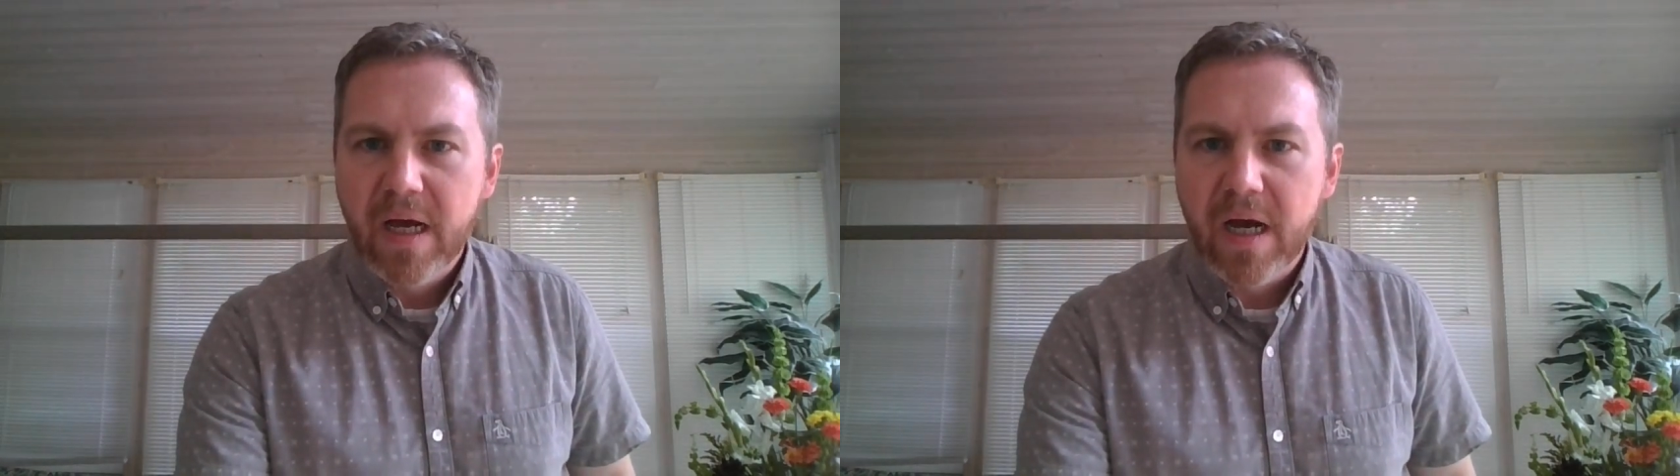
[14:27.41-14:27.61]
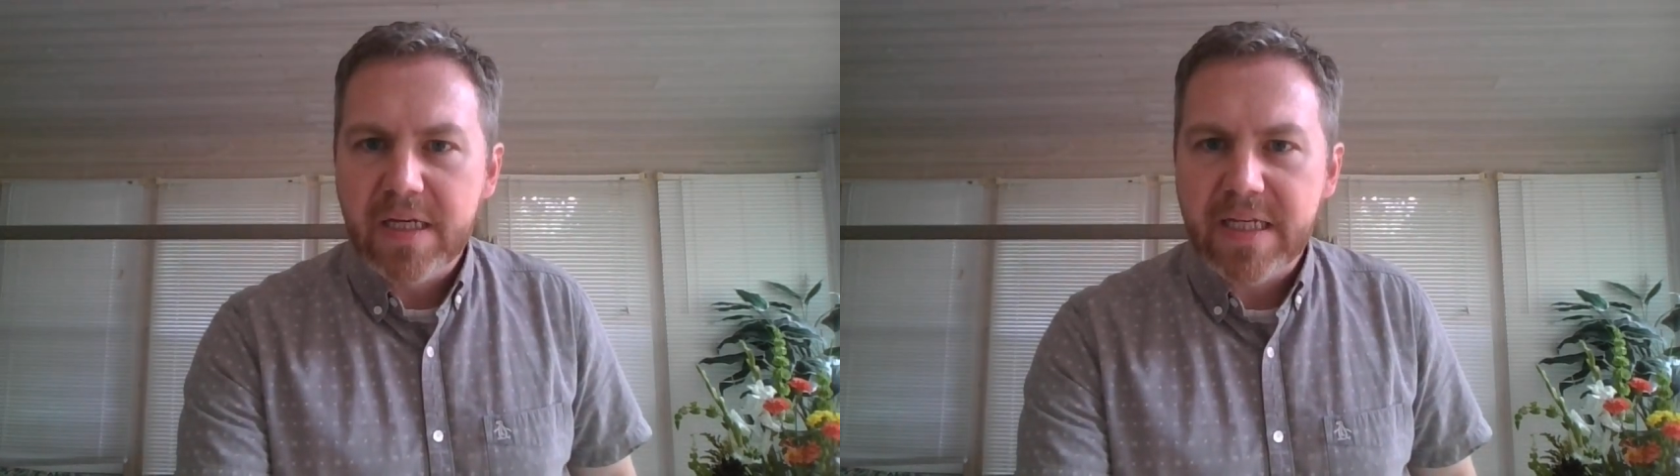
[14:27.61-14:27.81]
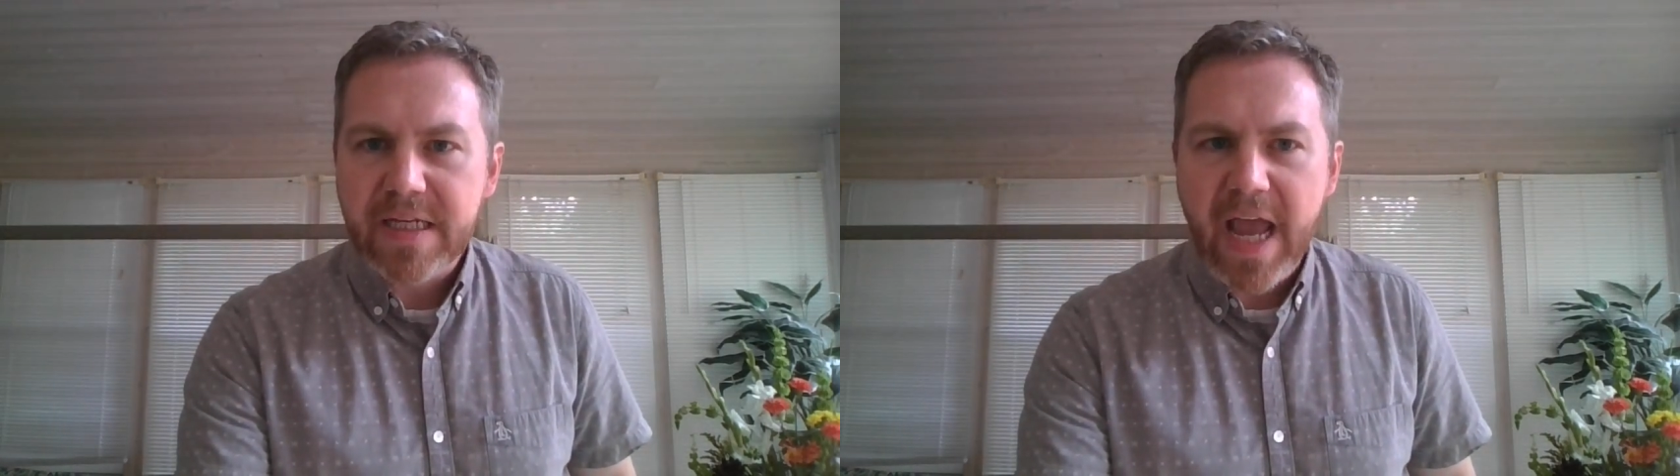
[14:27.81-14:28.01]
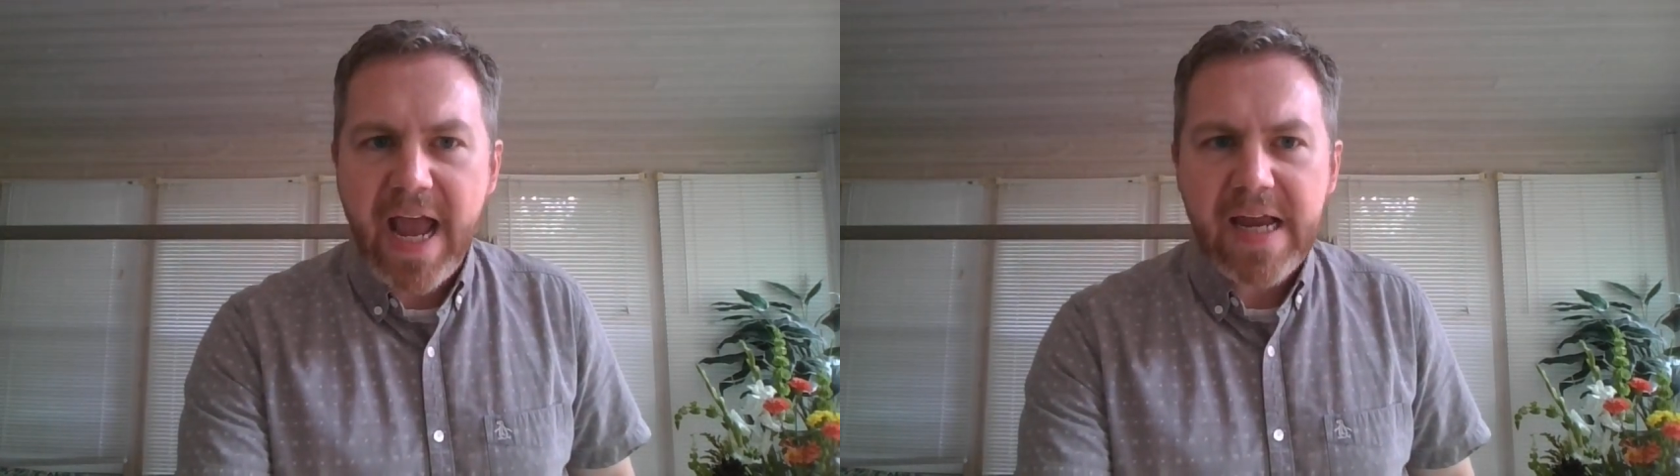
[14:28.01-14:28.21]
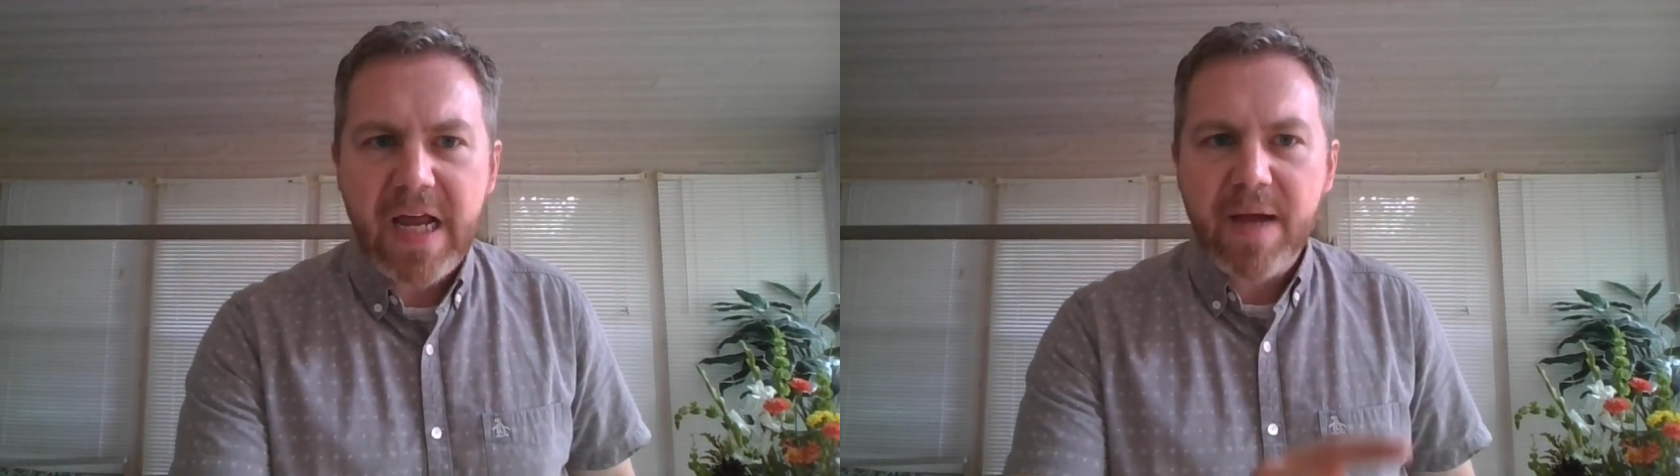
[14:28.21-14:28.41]
He says,
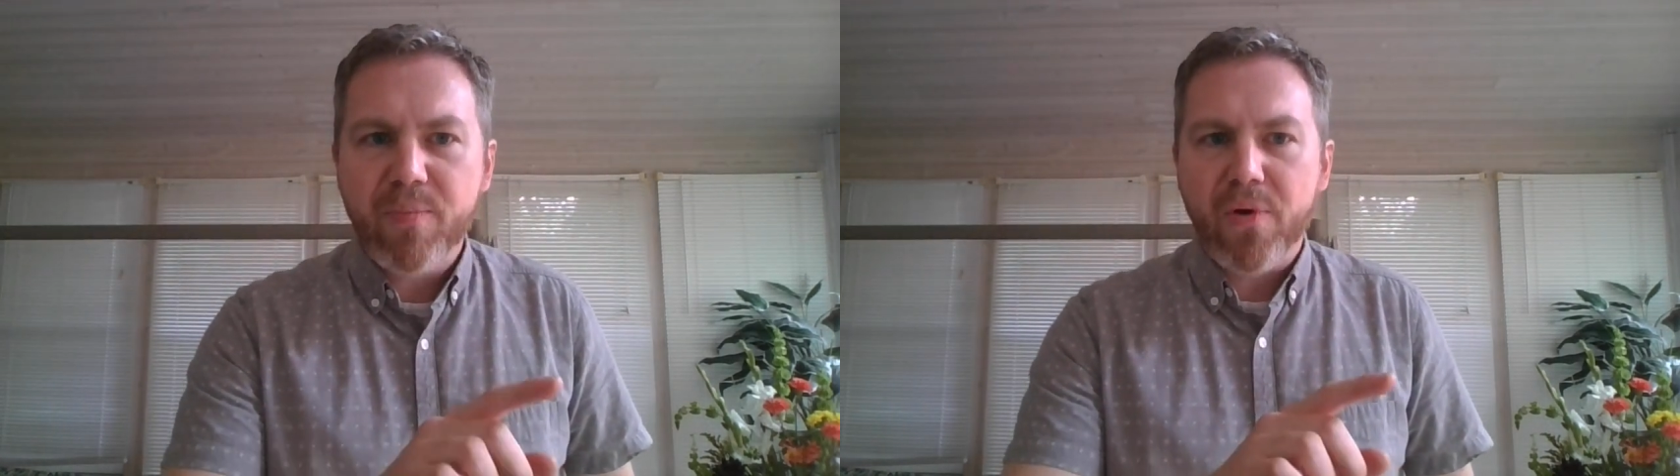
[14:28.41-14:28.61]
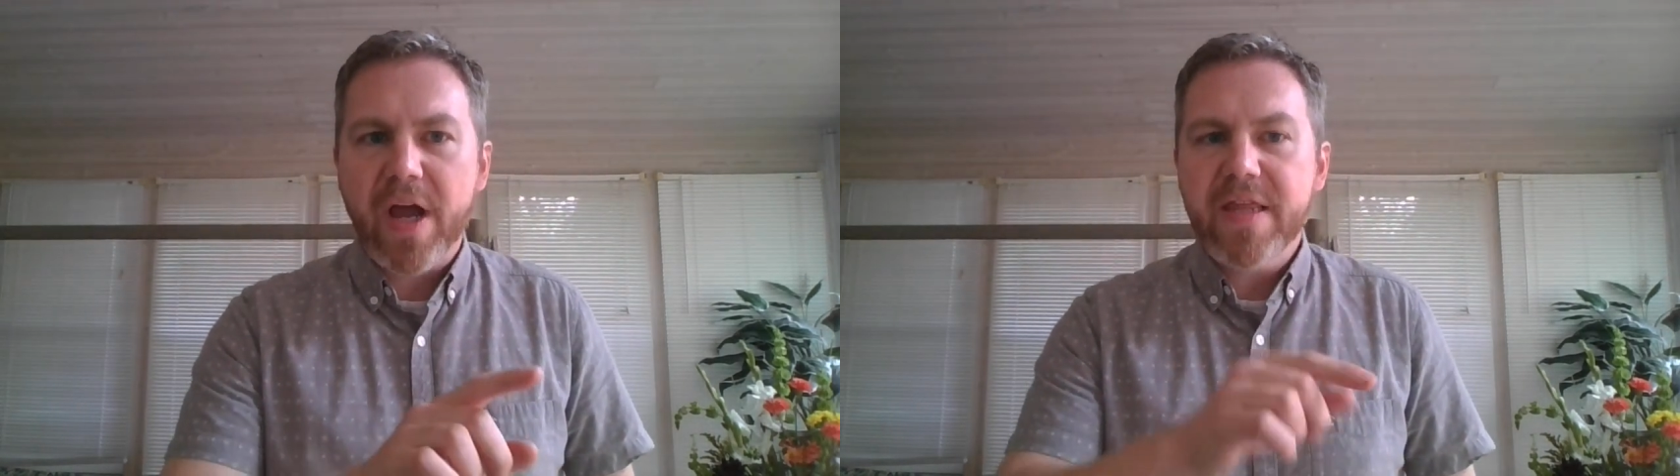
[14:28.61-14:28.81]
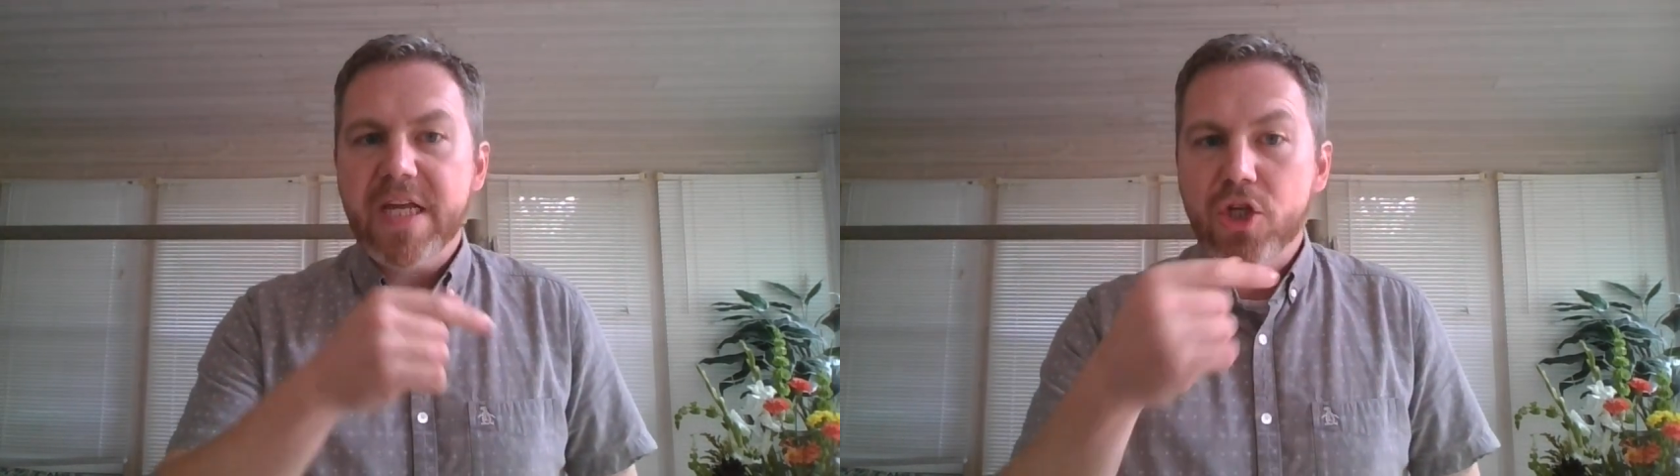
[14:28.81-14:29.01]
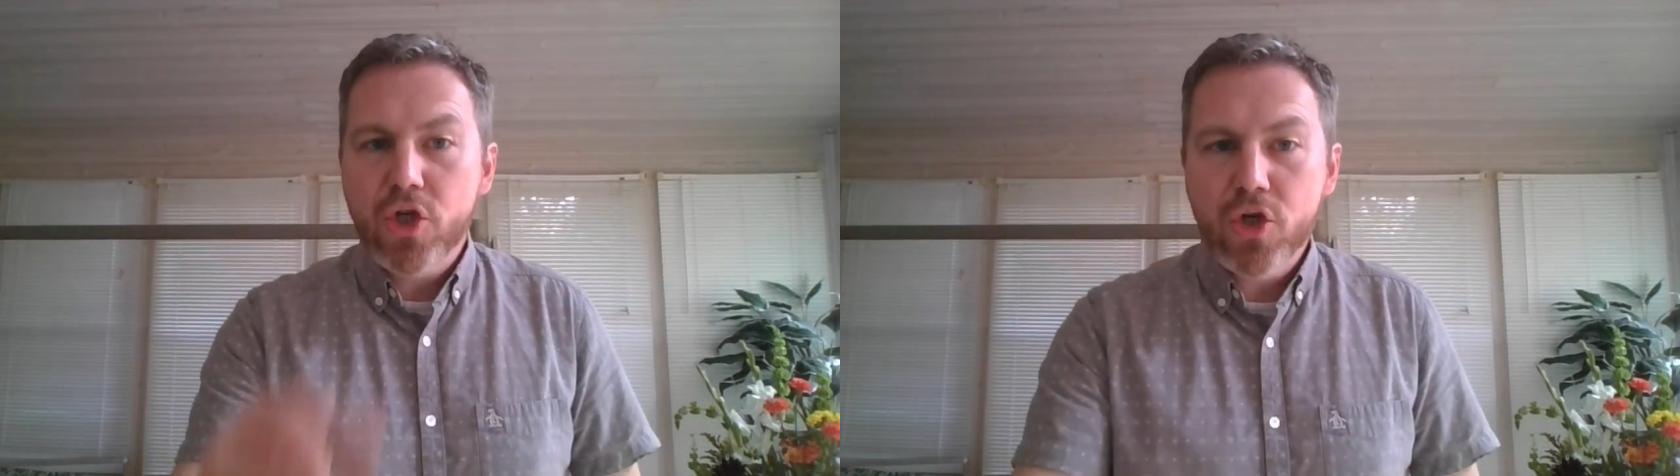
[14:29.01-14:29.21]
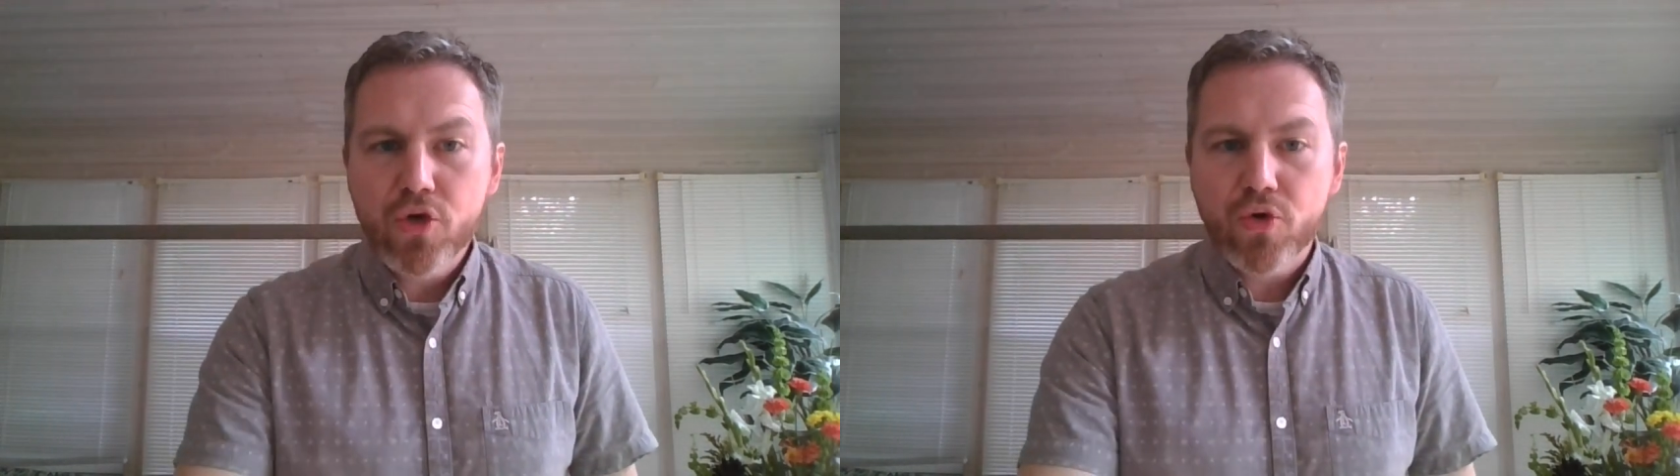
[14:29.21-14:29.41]
and I pray that
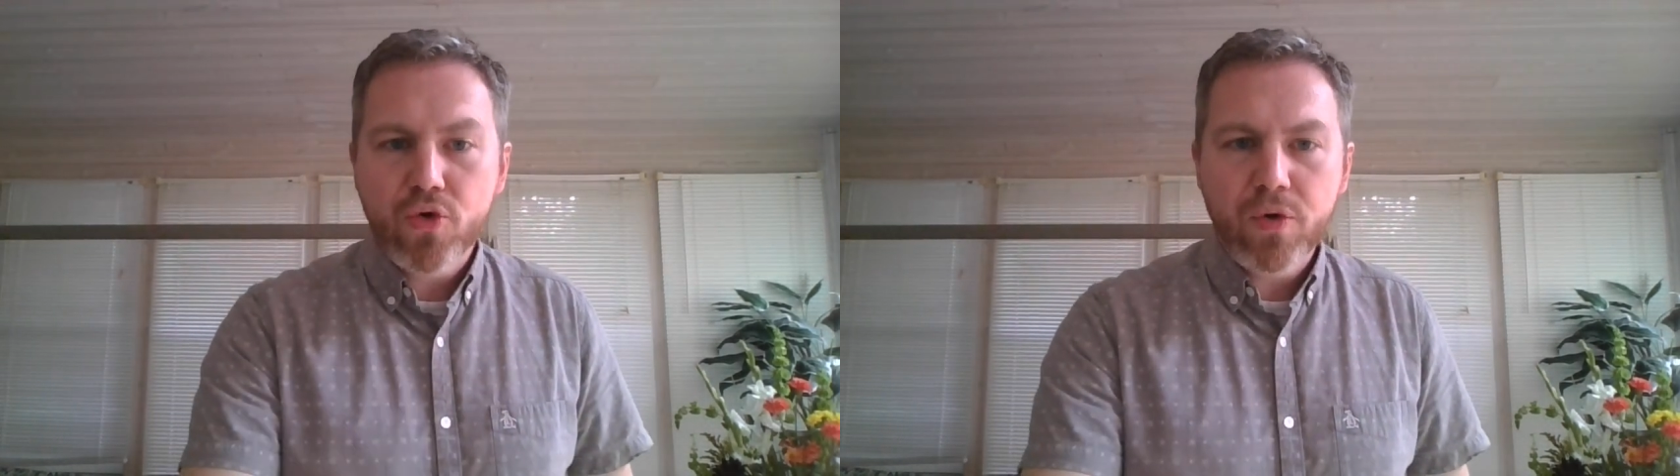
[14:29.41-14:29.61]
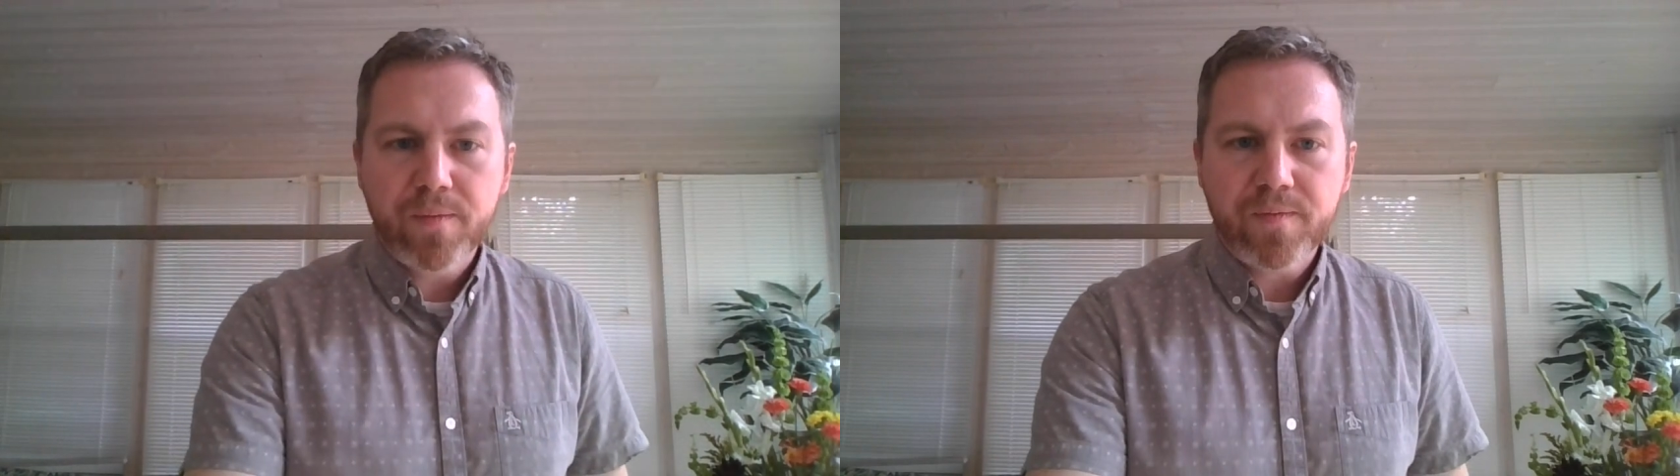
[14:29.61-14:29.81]
you